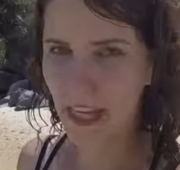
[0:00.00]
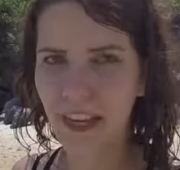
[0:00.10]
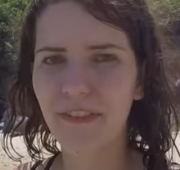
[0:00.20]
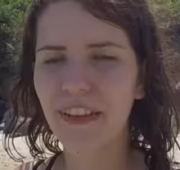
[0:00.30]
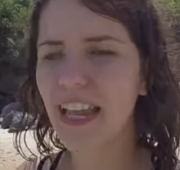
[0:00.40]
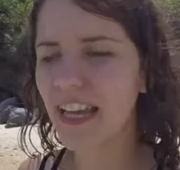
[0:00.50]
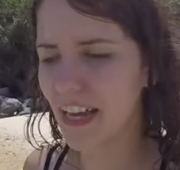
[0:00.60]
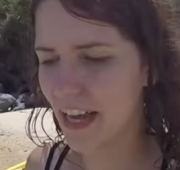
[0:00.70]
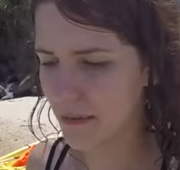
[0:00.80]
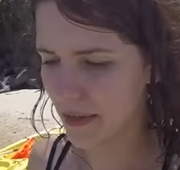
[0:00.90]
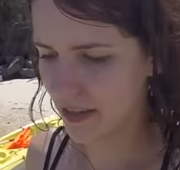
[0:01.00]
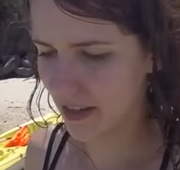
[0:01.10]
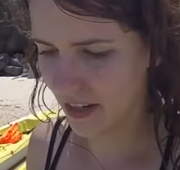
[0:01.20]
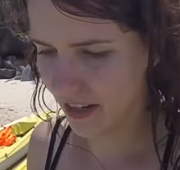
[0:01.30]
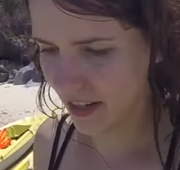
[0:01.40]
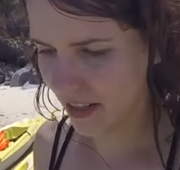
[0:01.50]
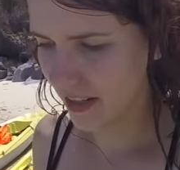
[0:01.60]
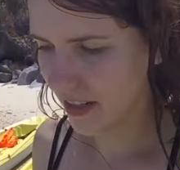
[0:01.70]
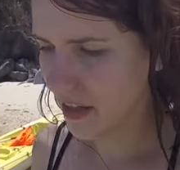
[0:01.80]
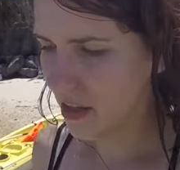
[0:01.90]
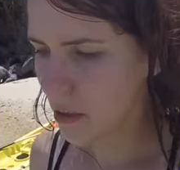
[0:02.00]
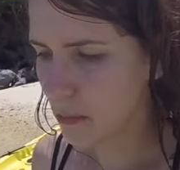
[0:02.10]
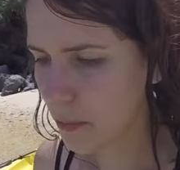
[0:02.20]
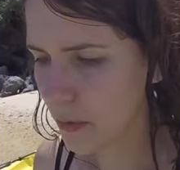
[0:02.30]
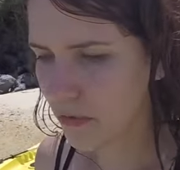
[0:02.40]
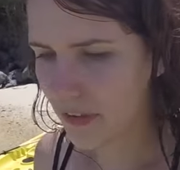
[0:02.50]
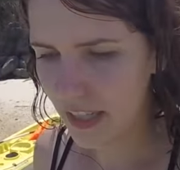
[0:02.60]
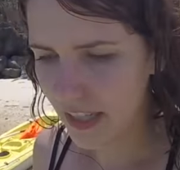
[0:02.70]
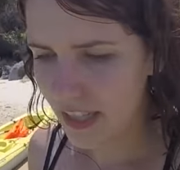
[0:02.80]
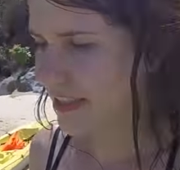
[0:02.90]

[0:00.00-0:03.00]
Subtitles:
I feel like I'm in a movie.